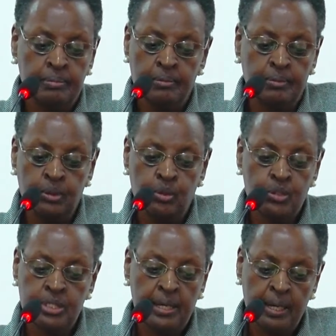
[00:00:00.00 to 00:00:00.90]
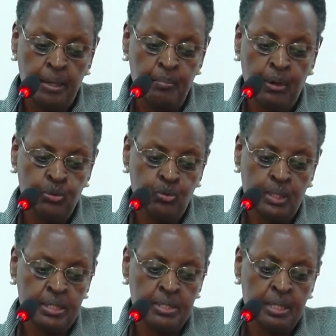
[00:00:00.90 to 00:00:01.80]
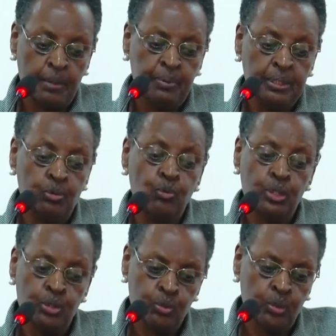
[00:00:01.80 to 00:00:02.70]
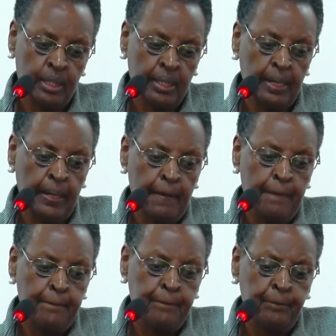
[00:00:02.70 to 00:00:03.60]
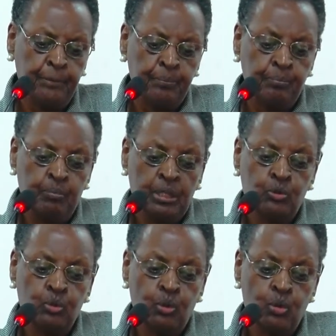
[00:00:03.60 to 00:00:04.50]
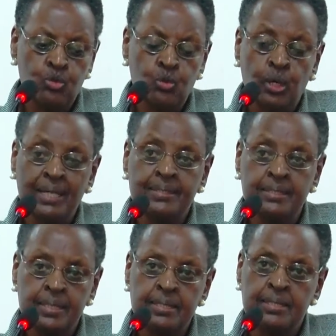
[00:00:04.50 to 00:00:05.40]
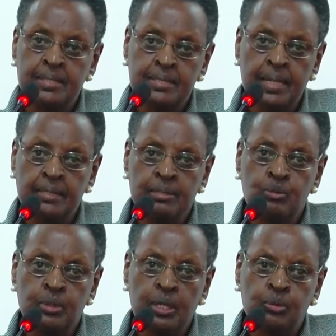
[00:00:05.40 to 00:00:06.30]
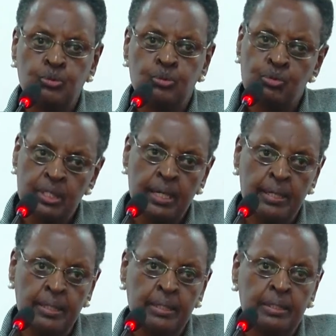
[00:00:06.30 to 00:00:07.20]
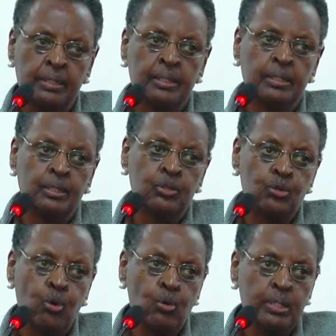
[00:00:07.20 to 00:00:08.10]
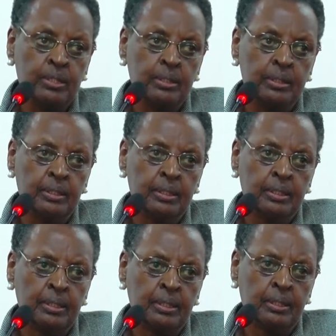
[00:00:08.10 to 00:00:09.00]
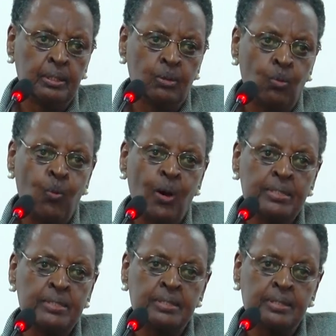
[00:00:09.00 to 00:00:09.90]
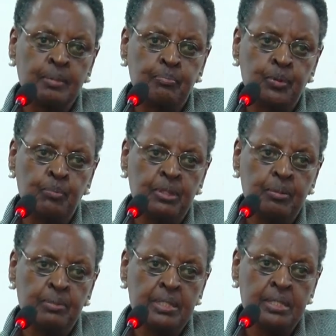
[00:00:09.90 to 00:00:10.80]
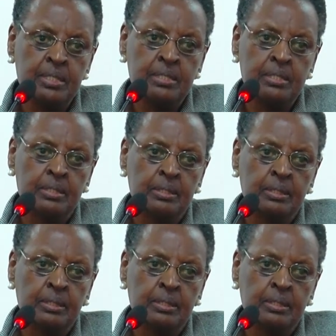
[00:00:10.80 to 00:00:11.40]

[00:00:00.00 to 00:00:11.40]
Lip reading: we don't care about what is happening. We do care, but we also can't just decide without really knowing what the problem is